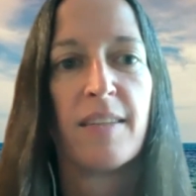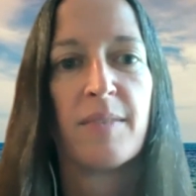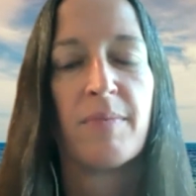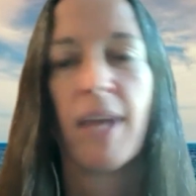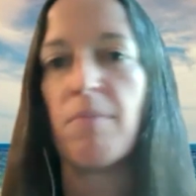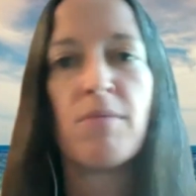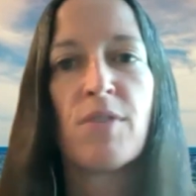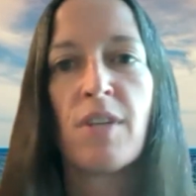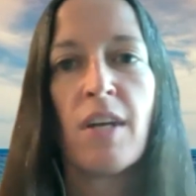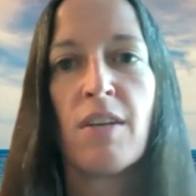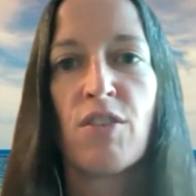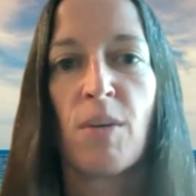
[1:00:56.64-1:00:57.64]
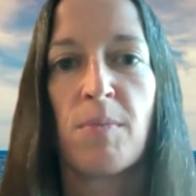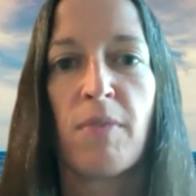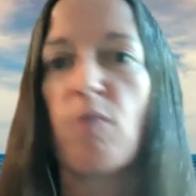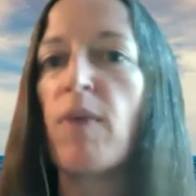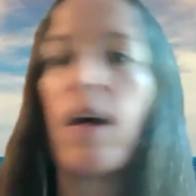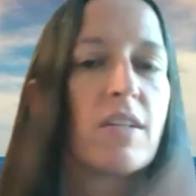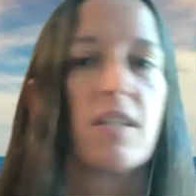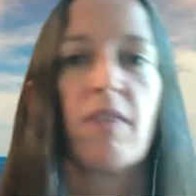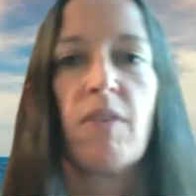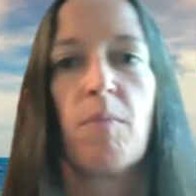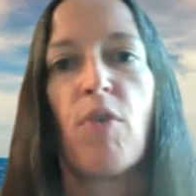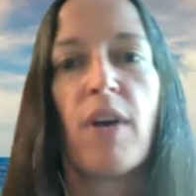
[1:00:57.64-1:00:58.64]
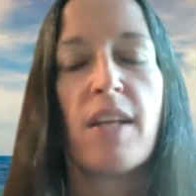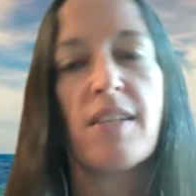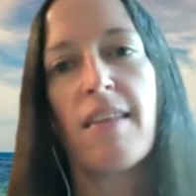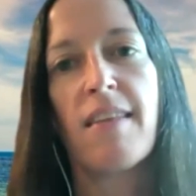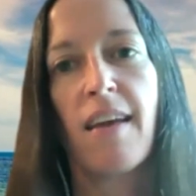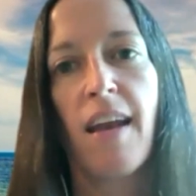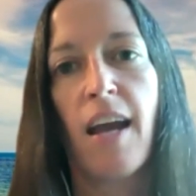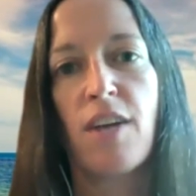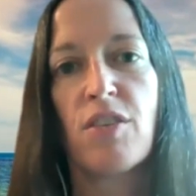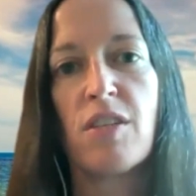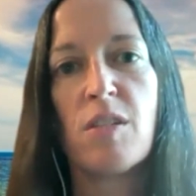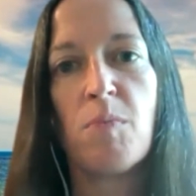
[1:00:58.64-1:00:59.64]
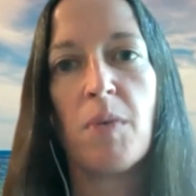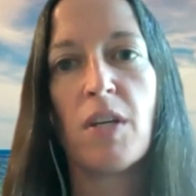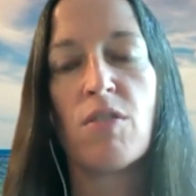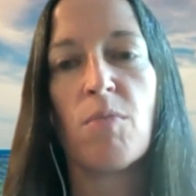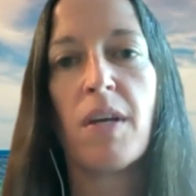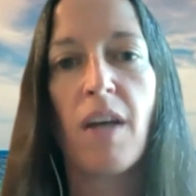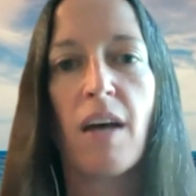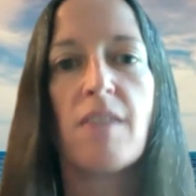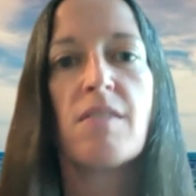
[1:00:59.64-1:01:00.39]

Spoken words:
yeah, in terms of the relative importance, I think it actually speaks to, because the